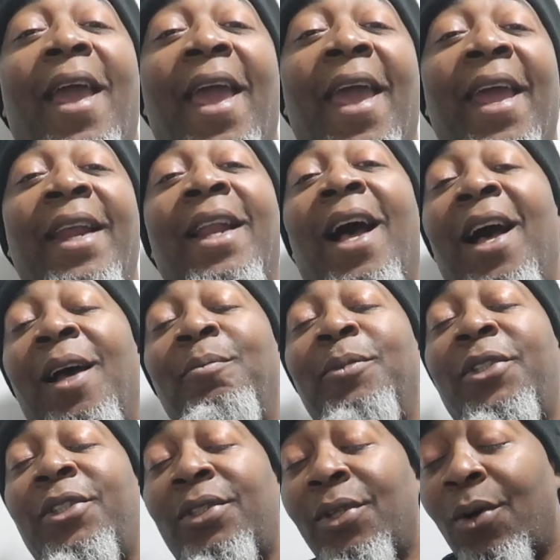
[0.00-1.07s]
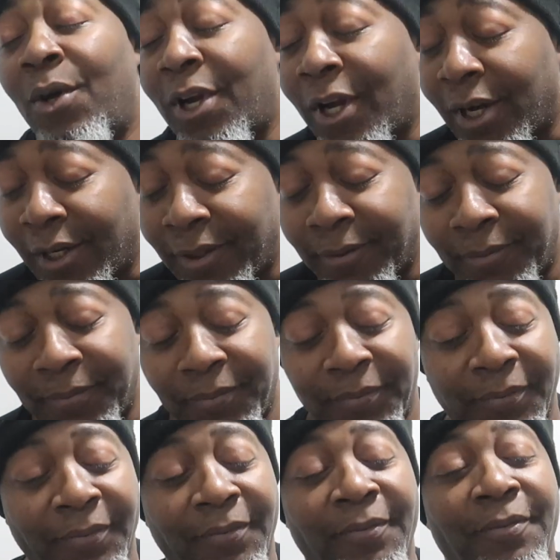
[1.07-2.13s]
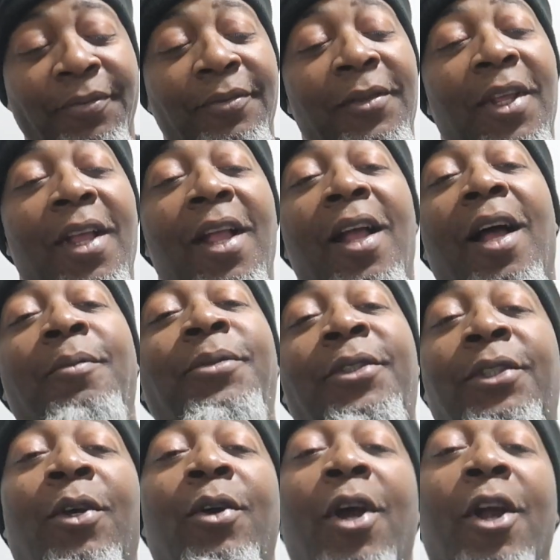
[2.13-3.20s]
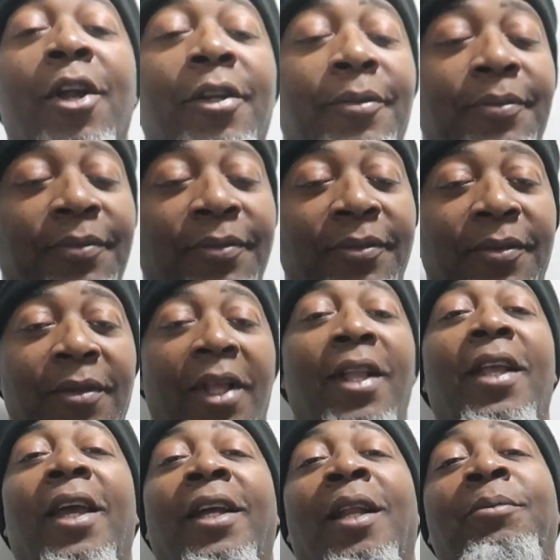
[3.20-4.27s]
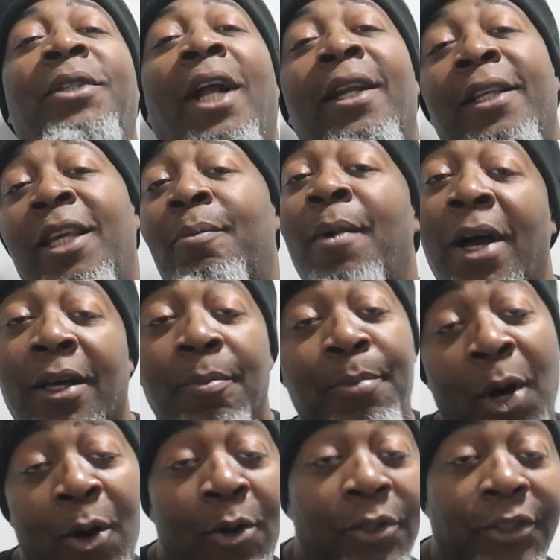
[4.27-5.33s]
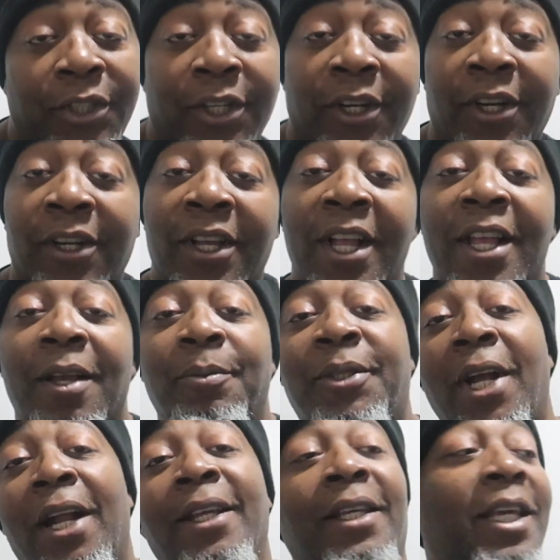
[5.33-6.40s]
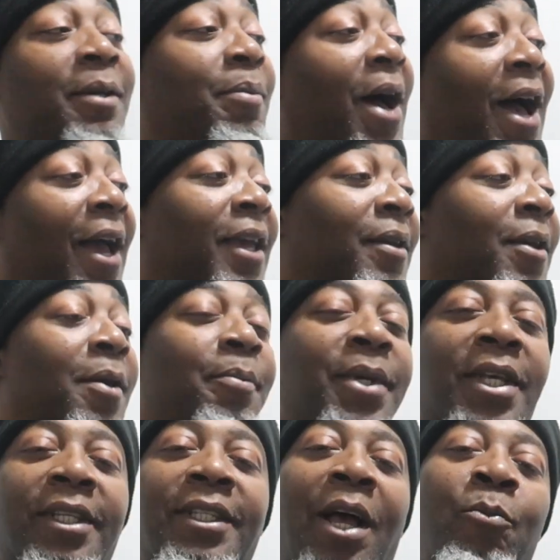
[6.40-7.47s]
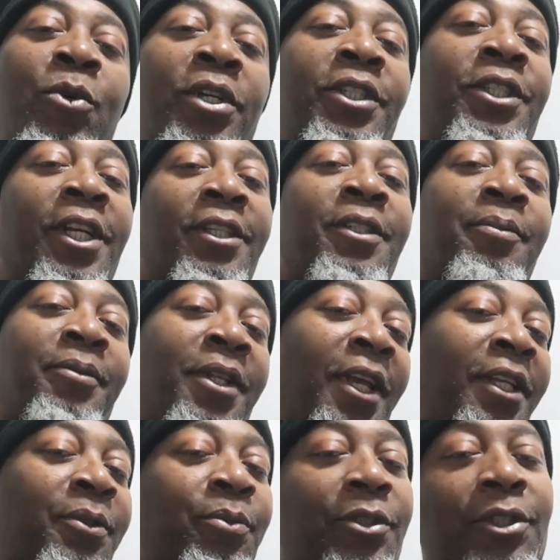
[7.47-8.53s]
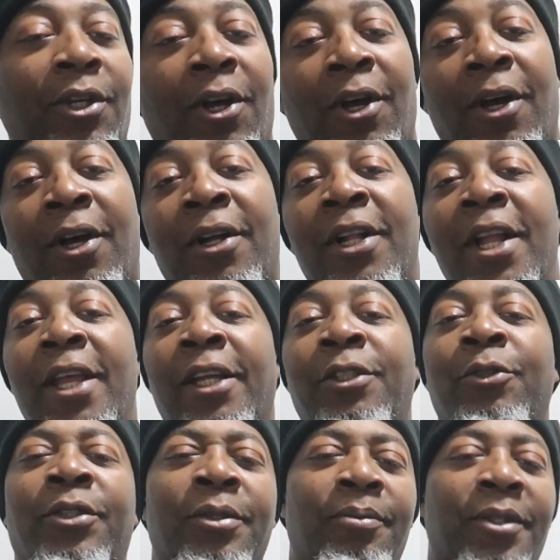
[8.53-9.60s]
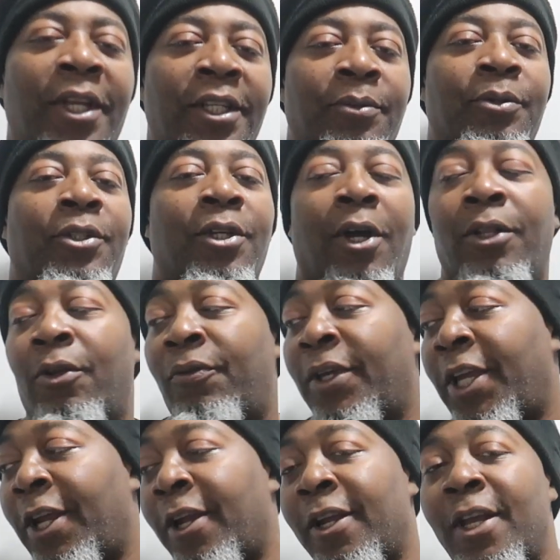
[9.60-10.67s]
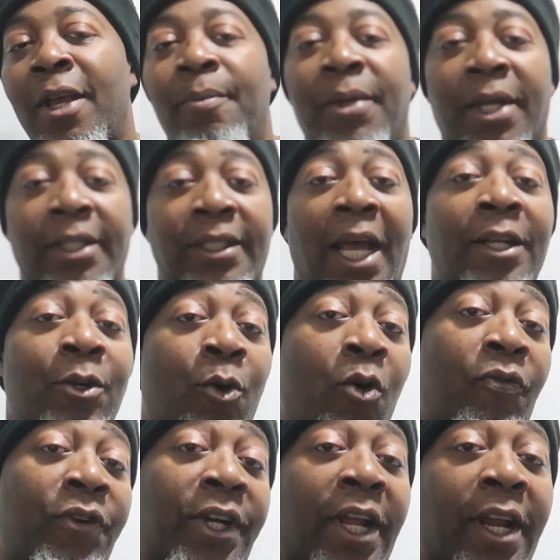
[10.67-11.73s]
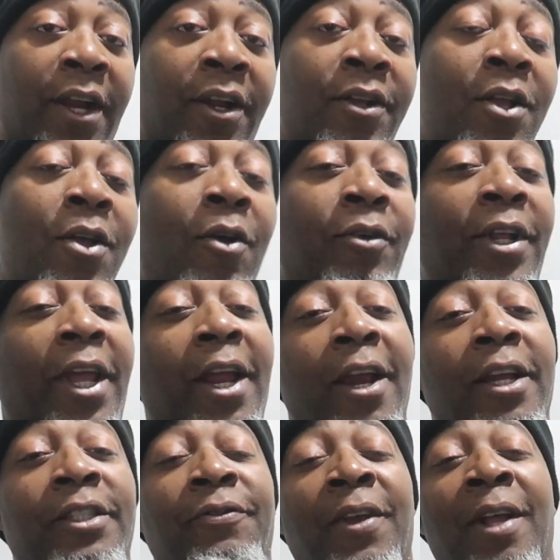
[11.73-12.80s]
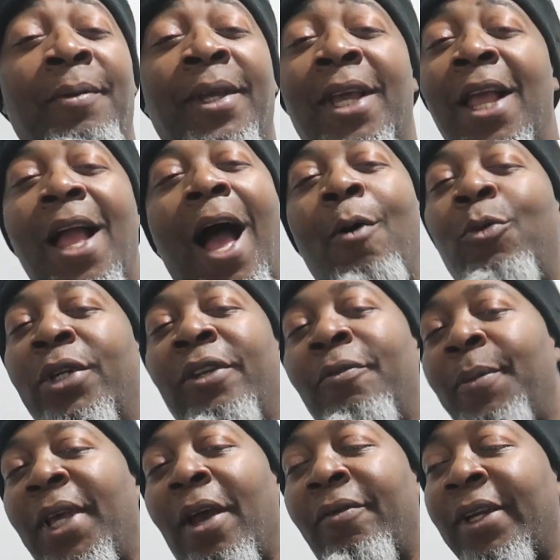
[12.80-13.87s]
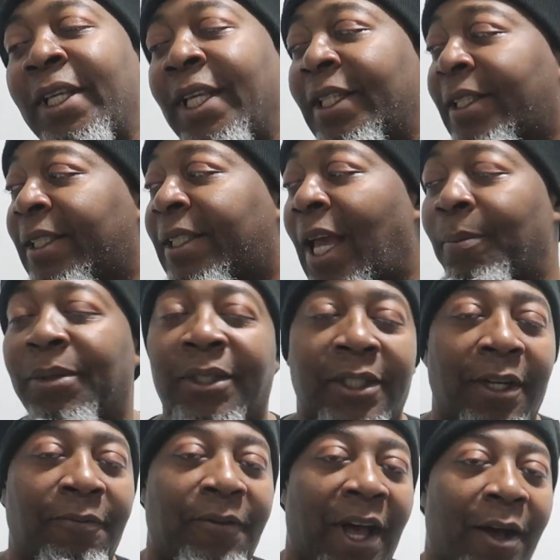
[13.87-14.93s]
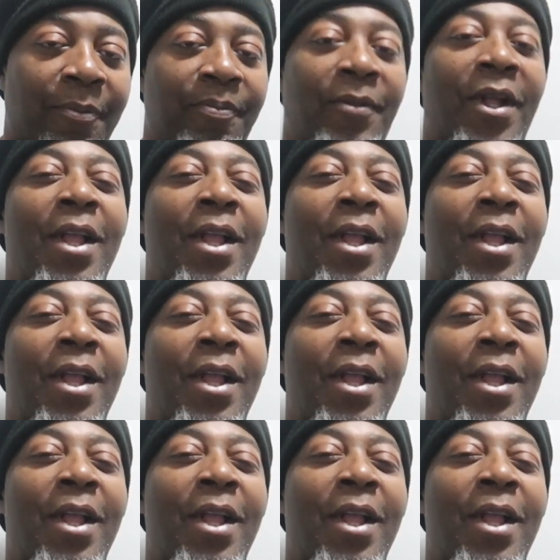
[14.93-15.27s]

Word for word: And I'm so hurt. I'm so hurt. And I'm trying to keep my composure. I'm trying to keep hype because I want to share some things with y'all and do some things with y'all over here. Because I know over there on the Harris family, I wouldn't even be able to get this type of stuff out.